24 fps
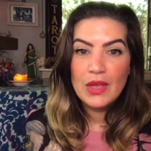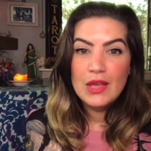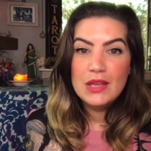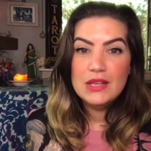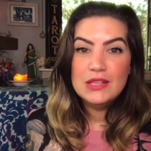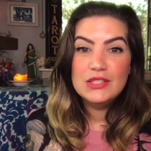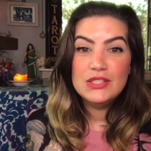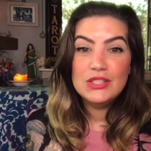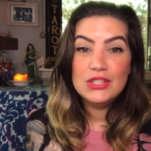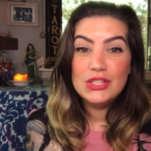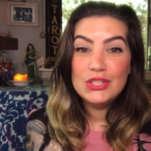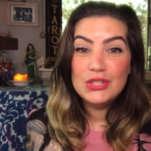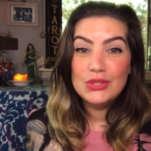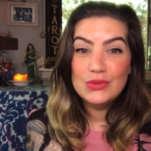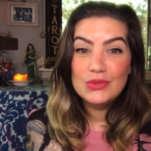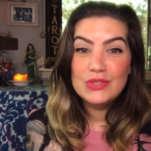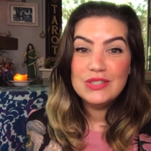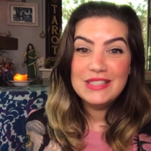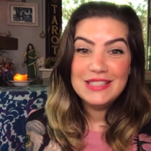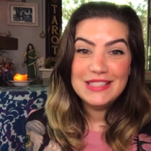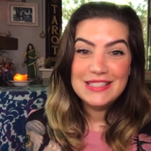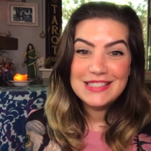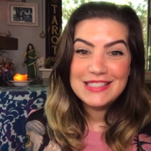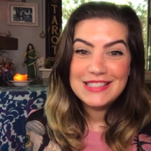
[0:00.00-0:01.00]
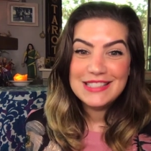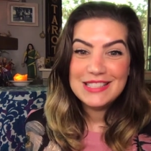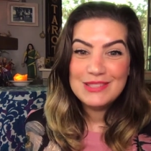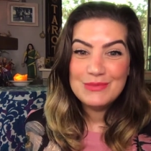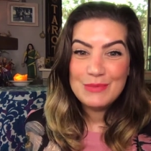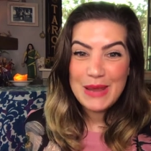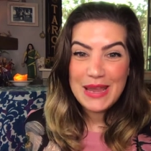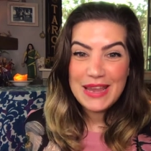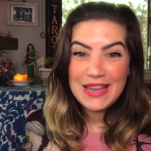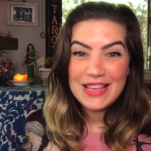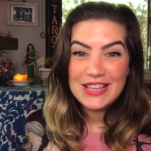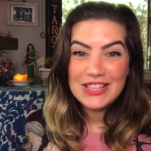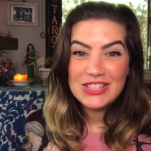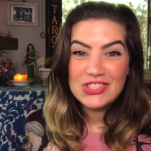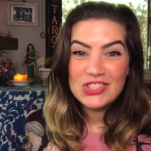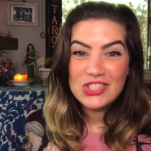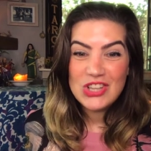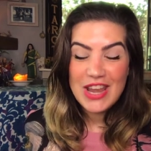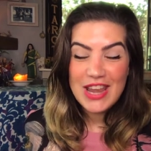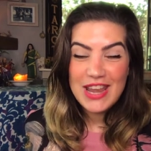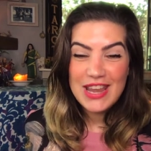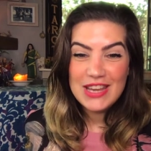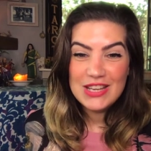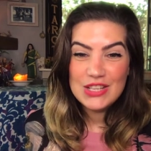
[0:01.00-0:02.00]
Do you need to make a
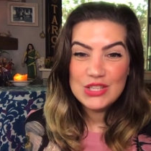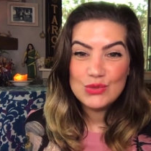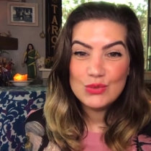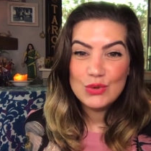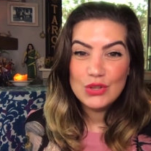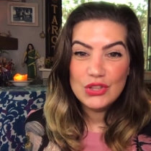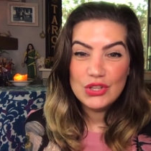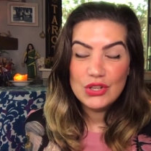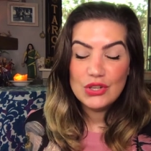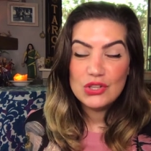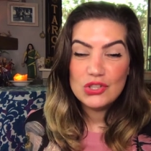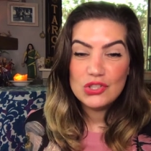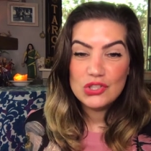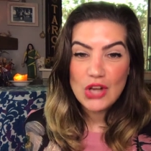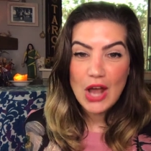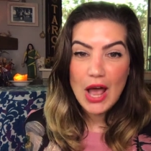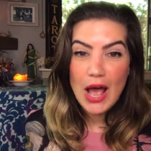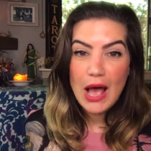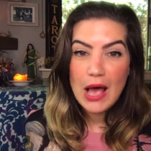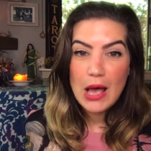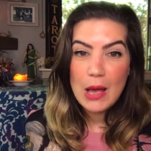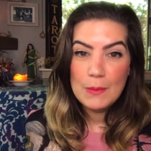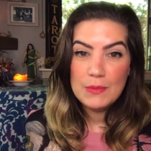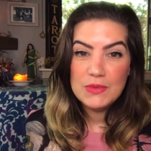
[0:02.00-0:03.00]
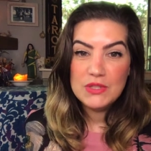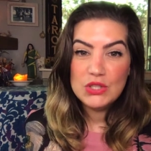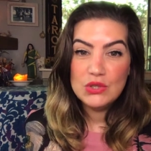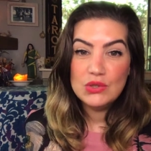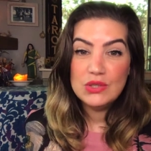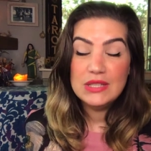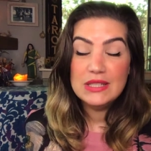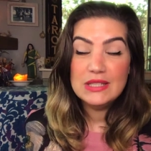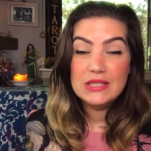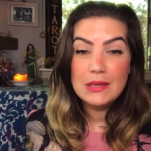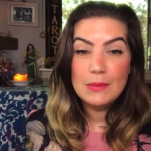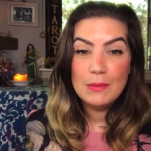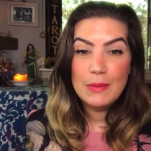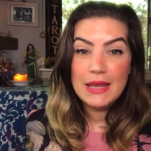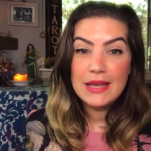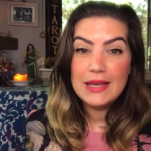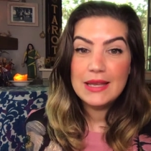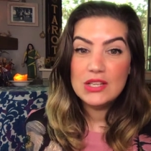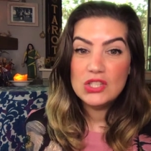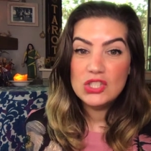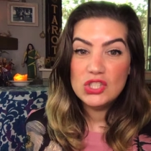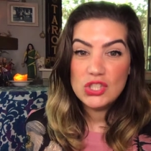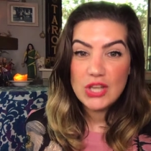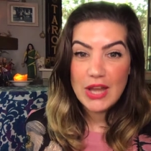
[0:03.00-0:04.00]
change with your job? Do you need to make
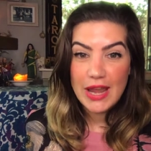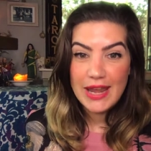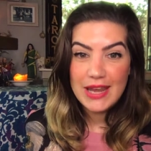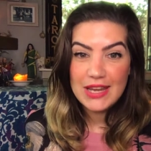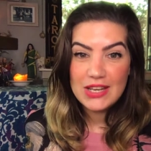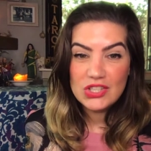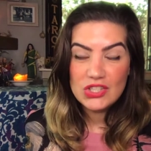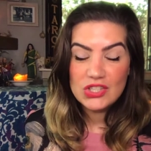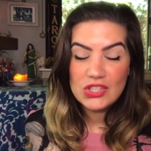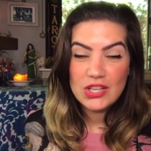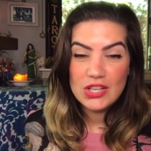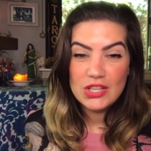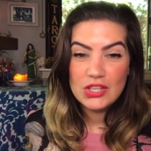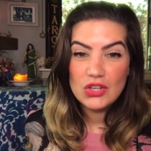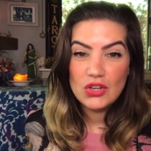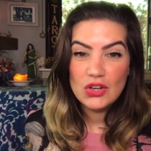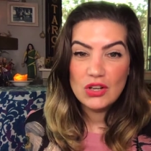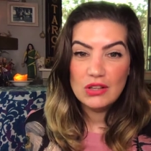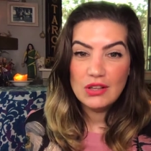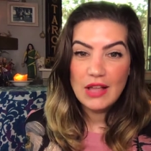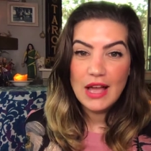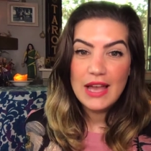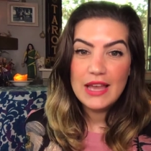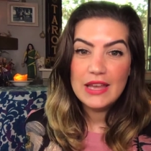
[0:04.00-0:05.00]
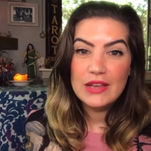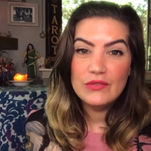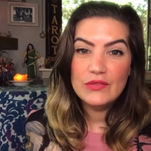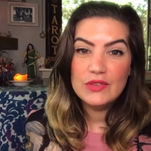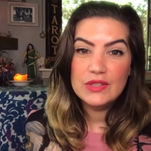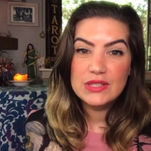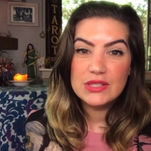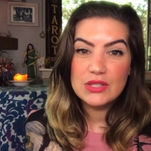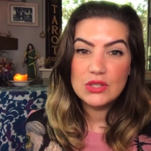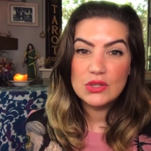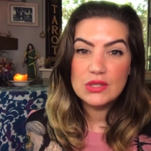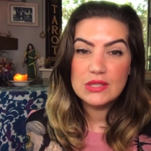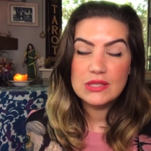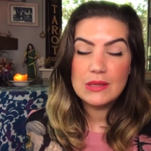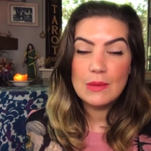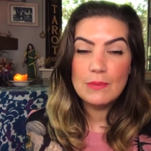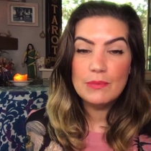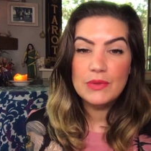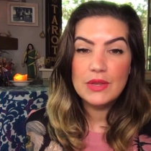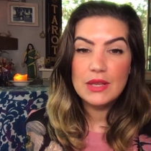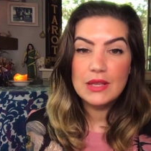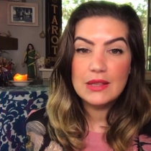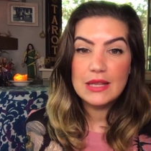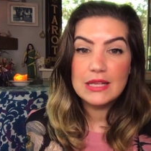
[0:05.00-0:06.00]
a change in your life? Is there
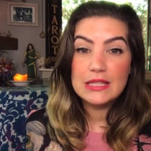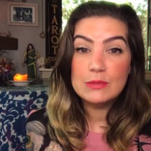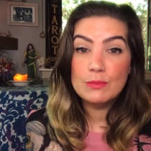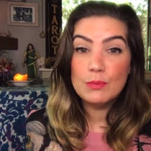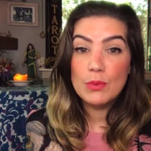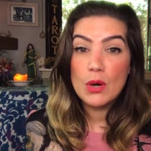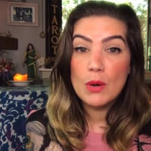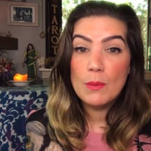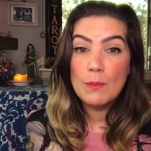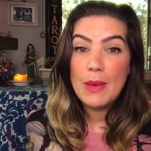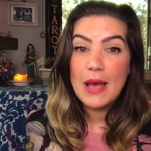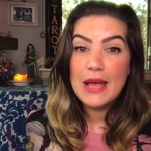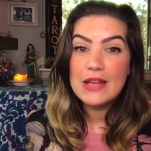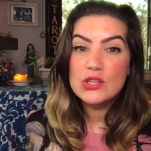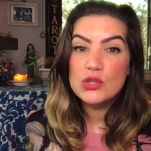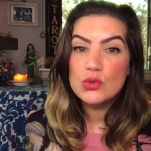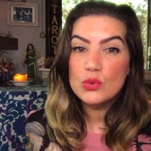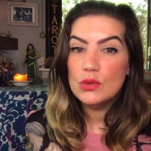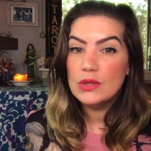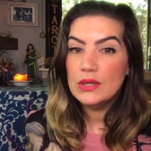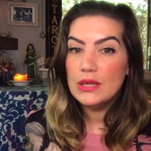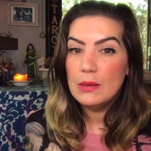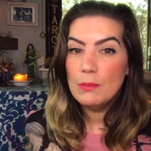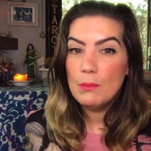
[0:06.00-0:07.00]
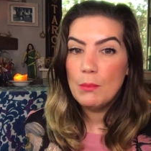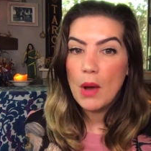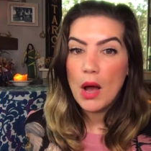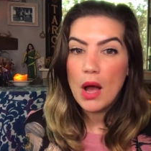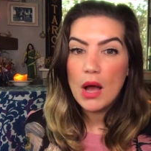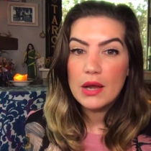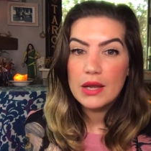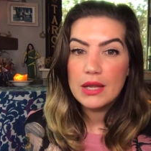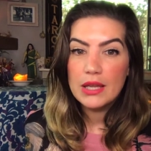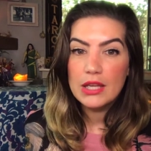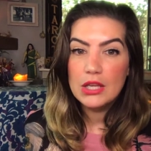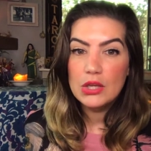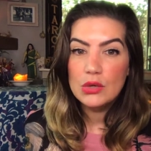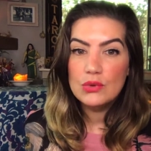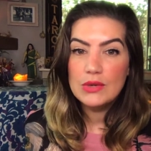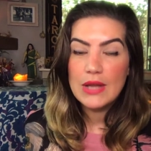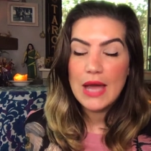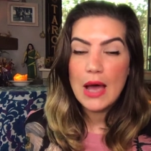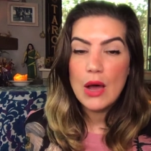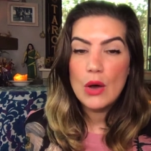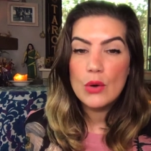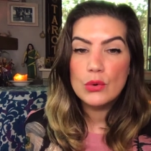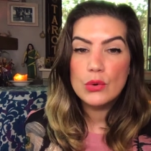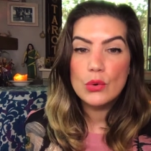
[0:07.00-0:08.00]
something that's perpetually bogging you
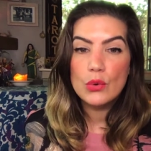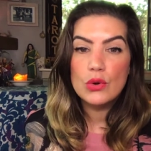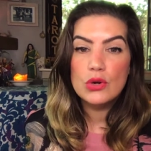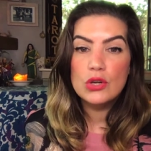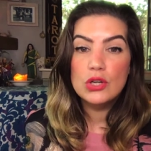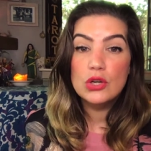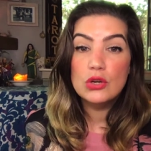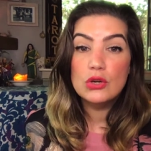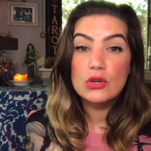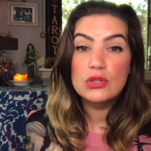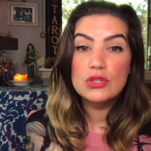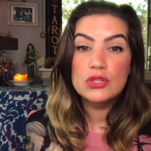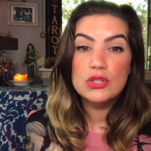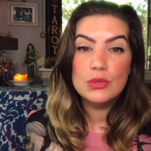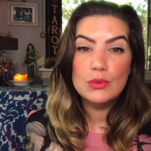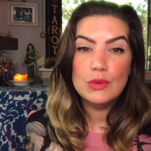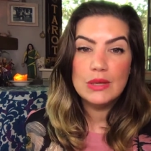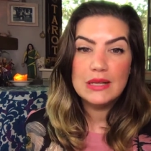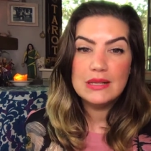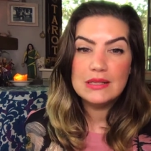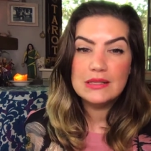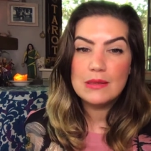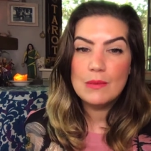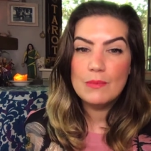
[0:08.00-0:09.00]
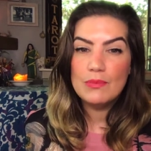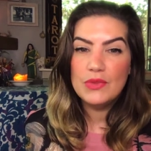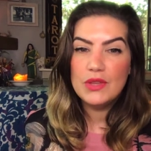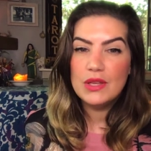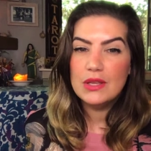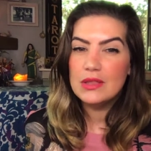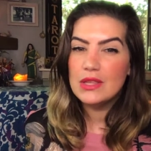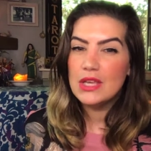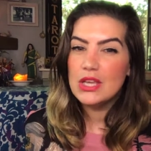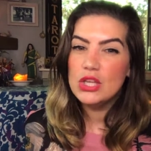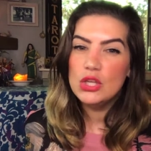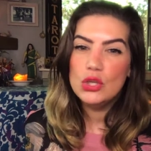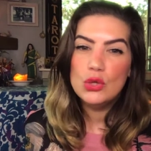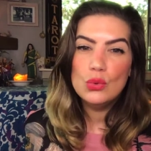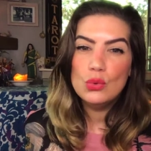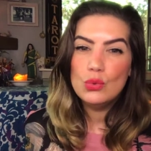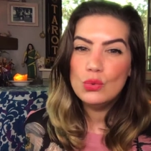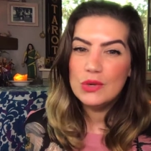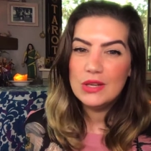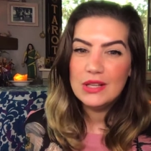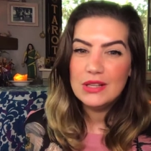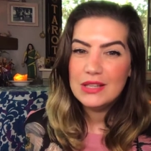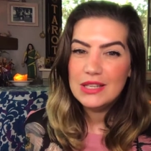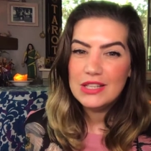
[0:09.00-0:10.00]
down, or you're doing something that you
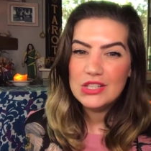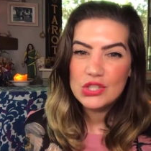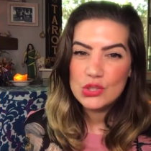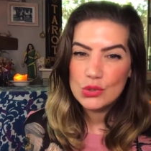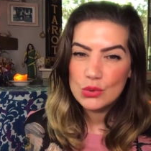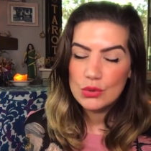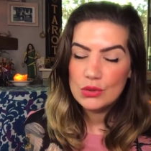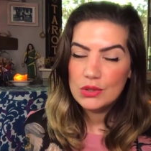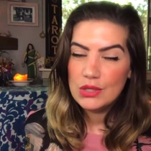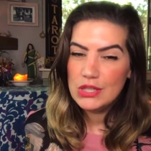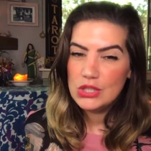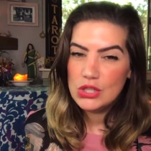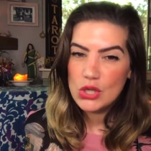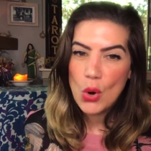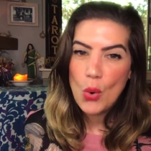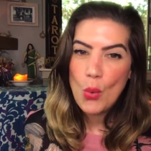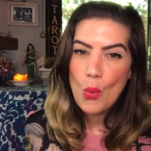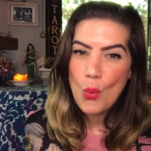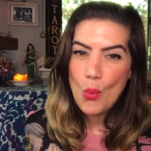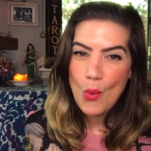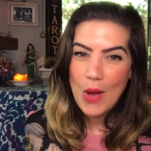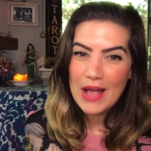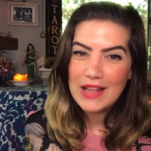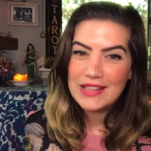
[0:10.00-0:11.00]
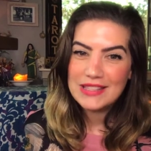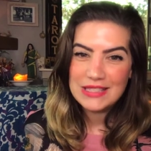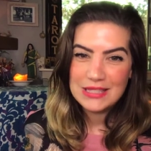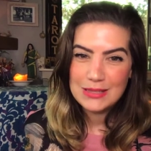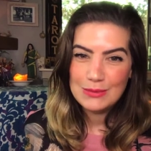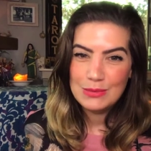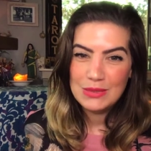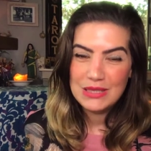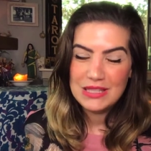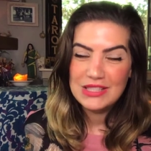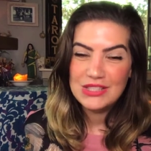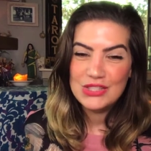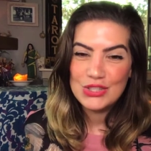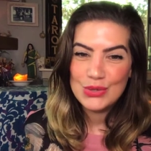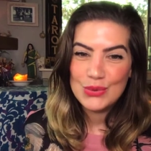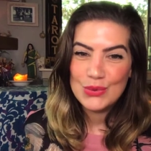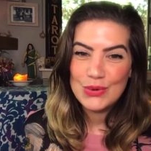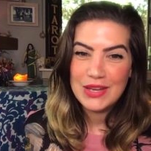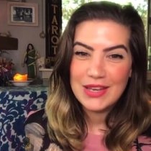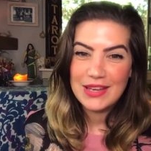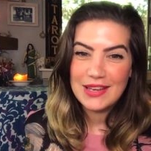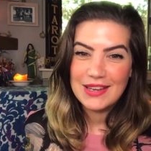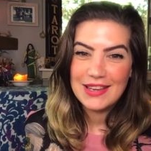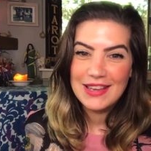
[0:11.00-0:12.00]
really truly don't want to be
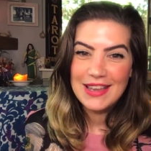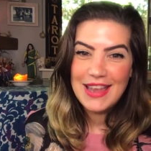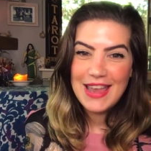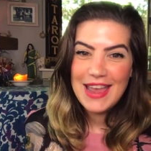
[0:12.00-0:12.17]
doing?